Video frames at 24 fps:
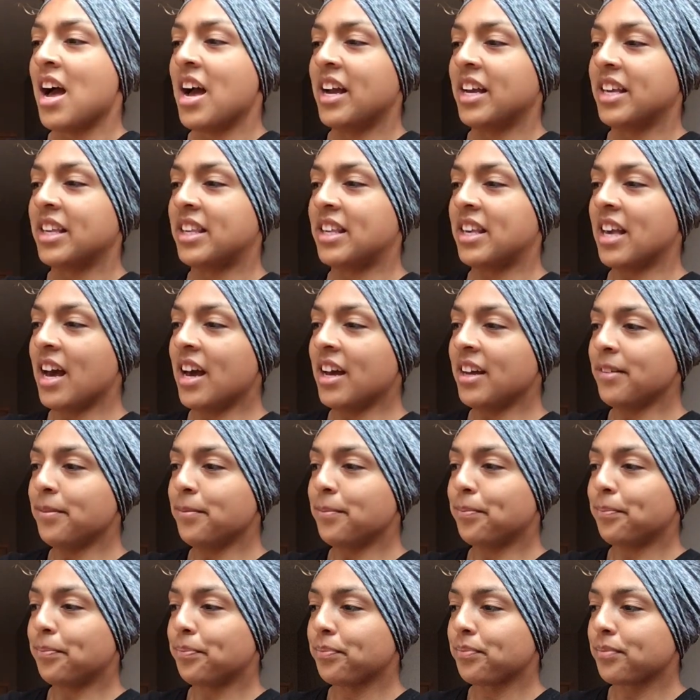Yet,
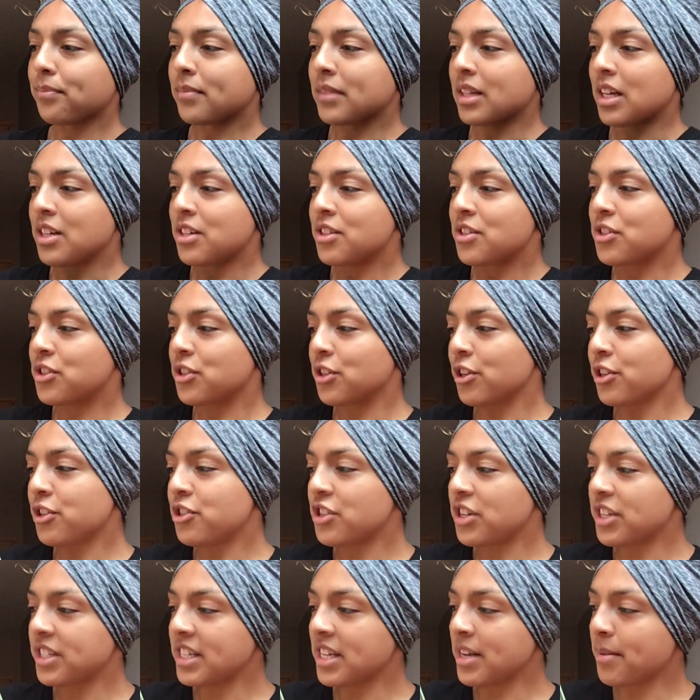
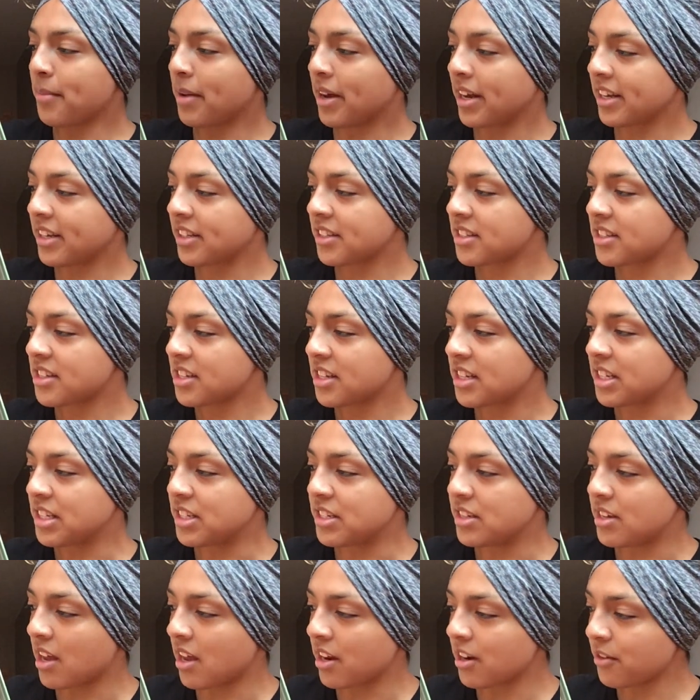Search as he might,
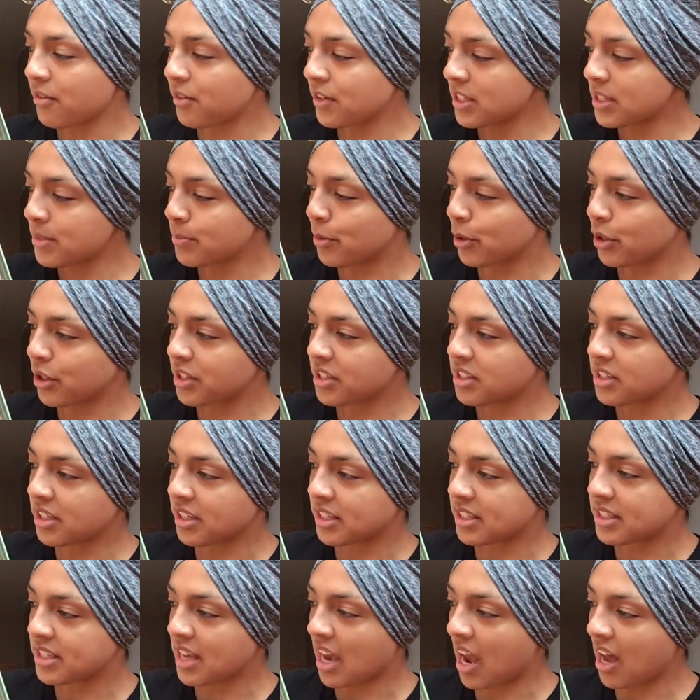none of his books
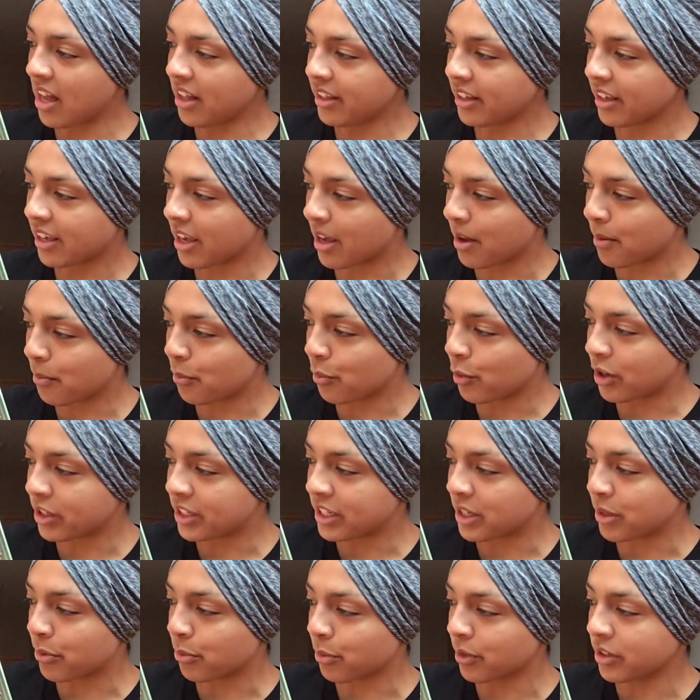could tell him what
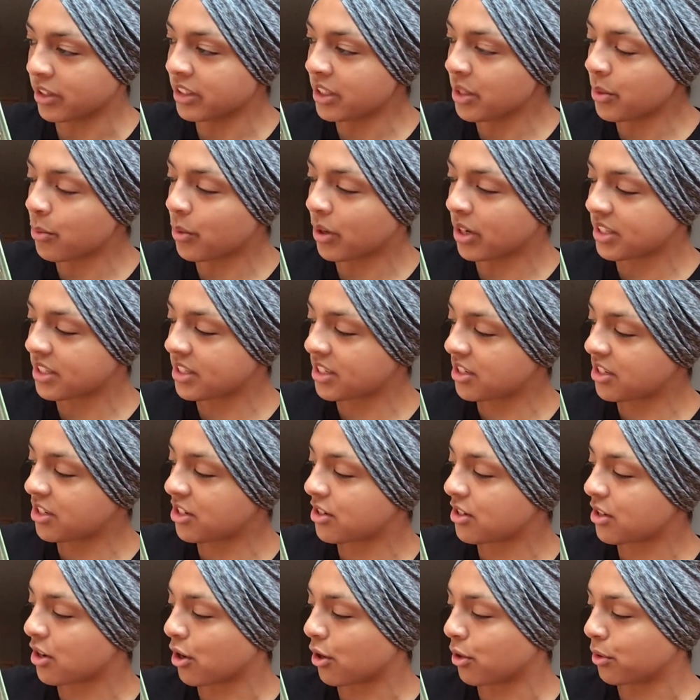he really wanted
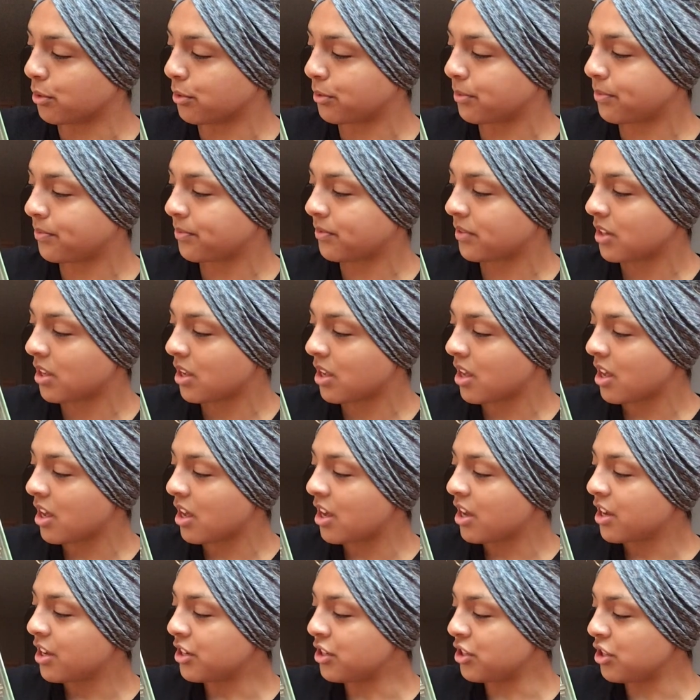to know.
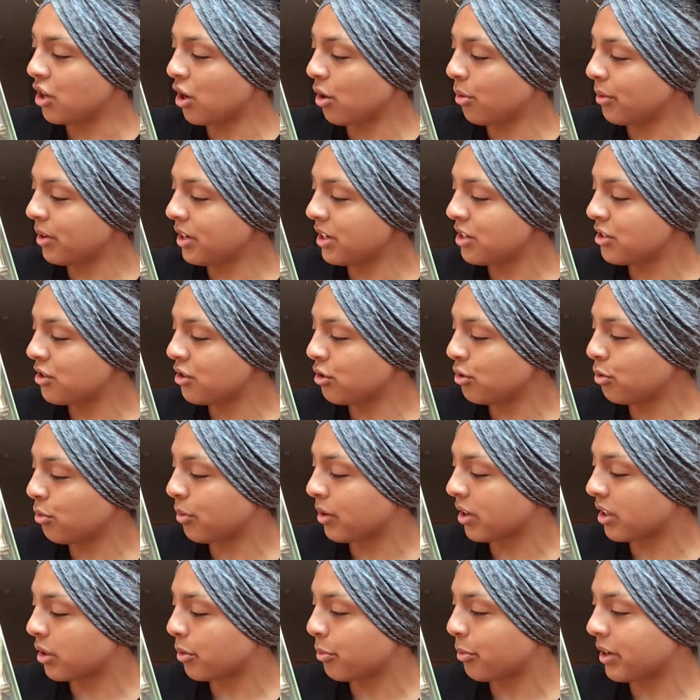No one knew
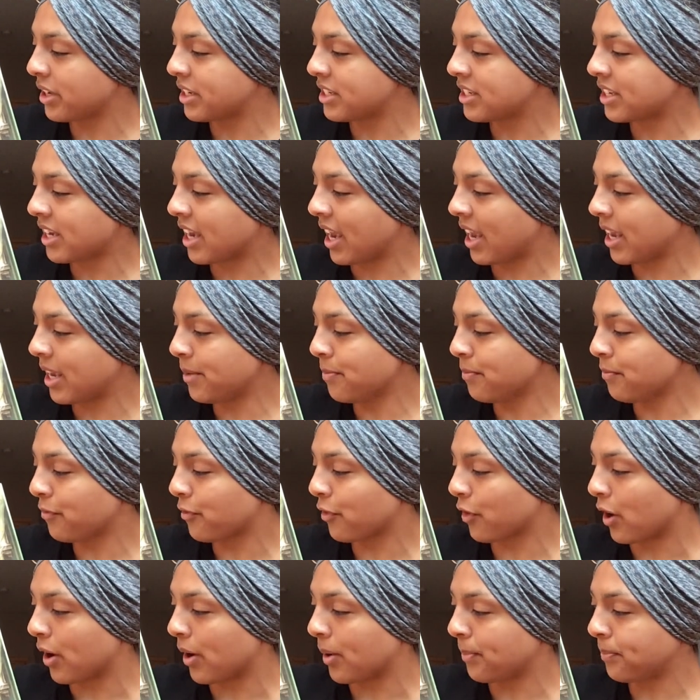where the wind came
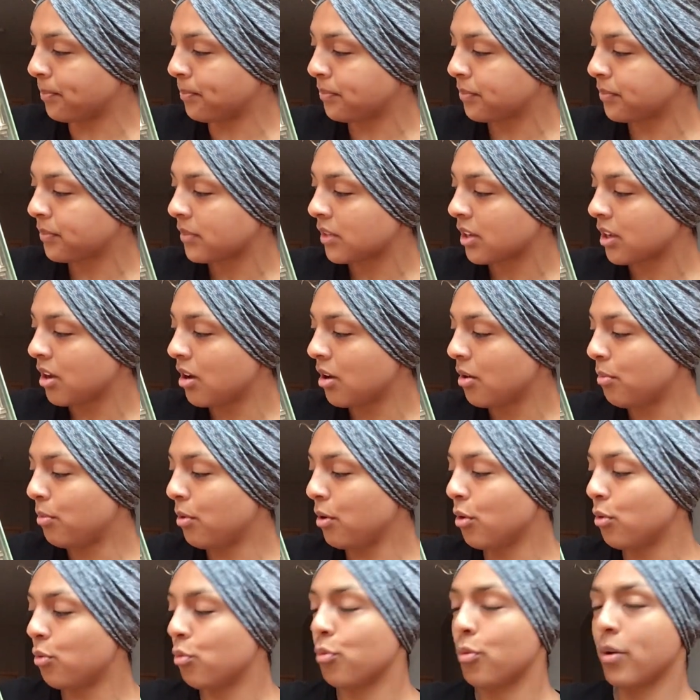from,
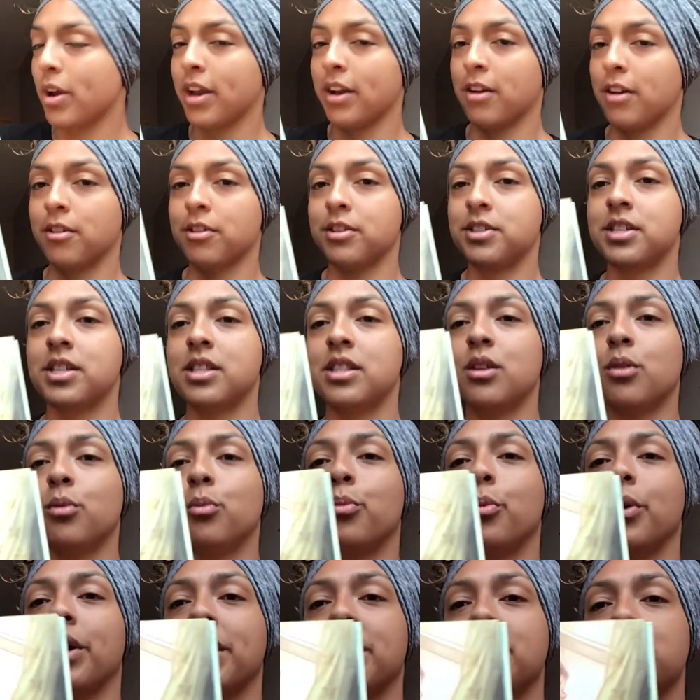but where did the
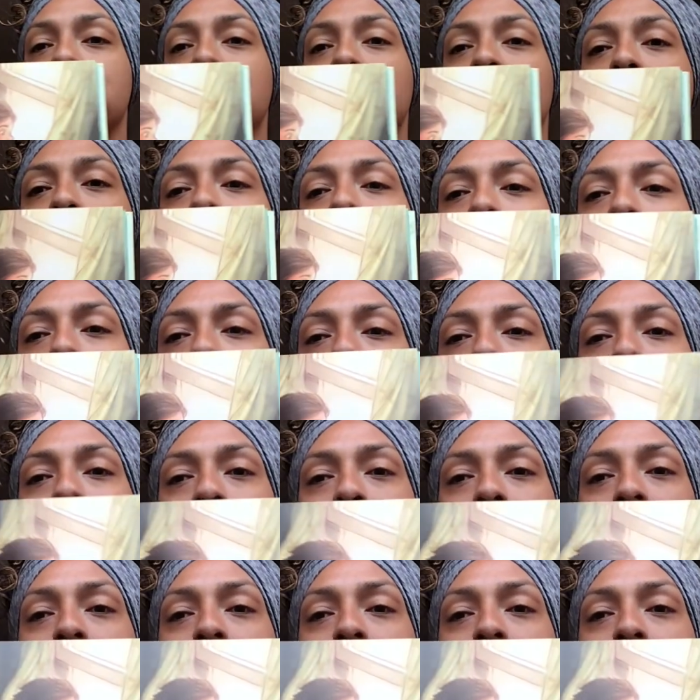wind go?